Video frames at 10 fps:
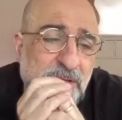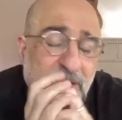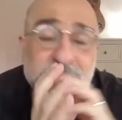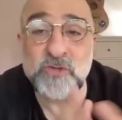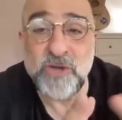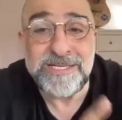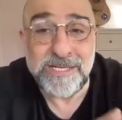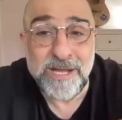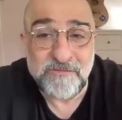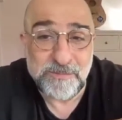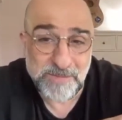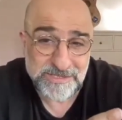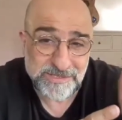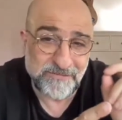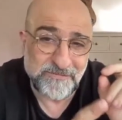and trying to laugh at
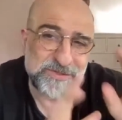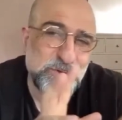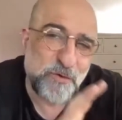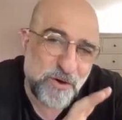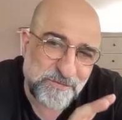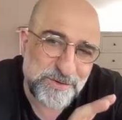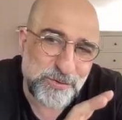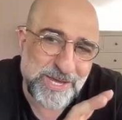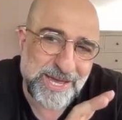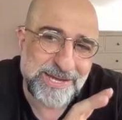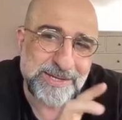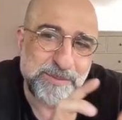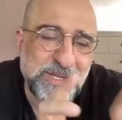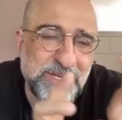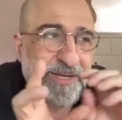myself. It's not often you can,
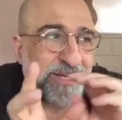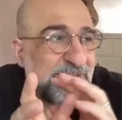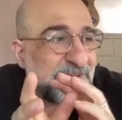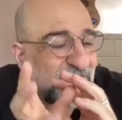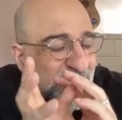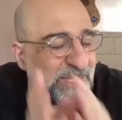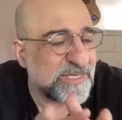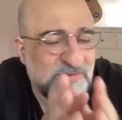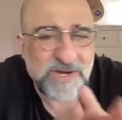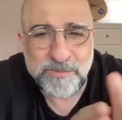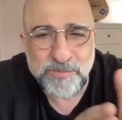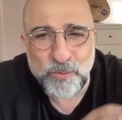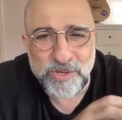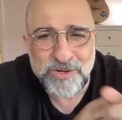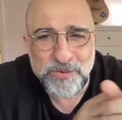but I think it's very
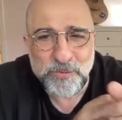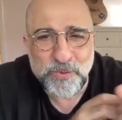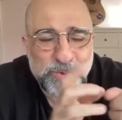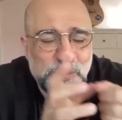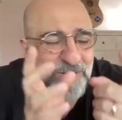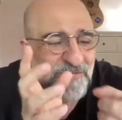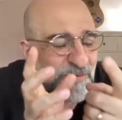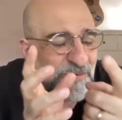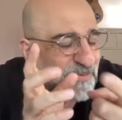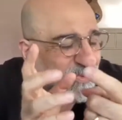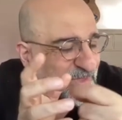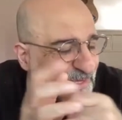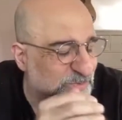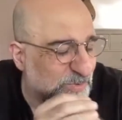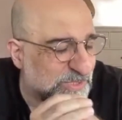important. One of your things we were